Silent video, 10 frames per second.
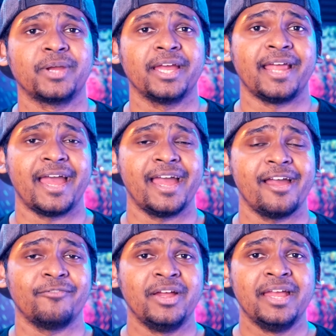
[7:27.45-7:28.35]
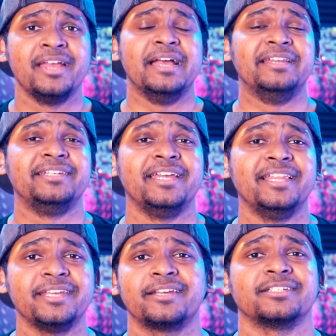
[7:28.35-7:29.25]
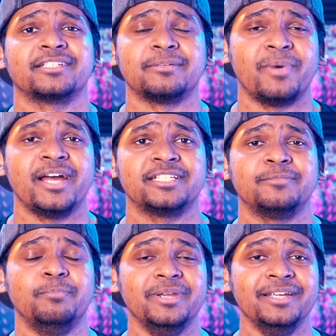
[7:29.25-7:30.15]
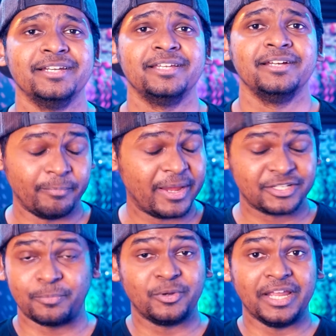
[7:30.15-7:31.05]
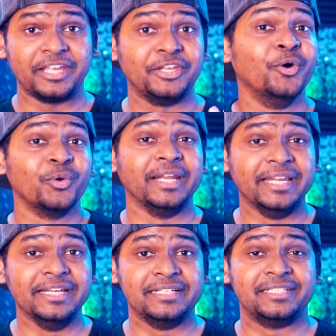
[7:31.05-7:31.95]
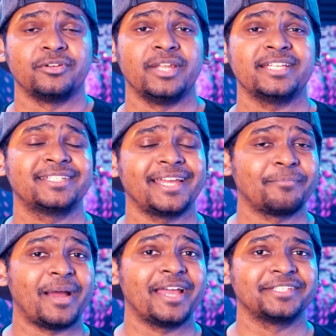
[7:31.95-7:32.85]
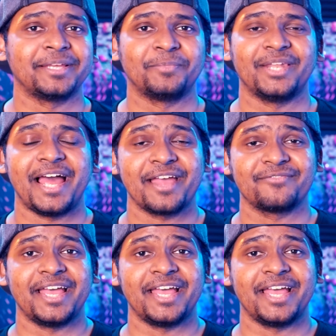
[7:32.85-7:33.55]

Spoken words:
can have a really customized build based upon like your needs. So let's take my example. I have the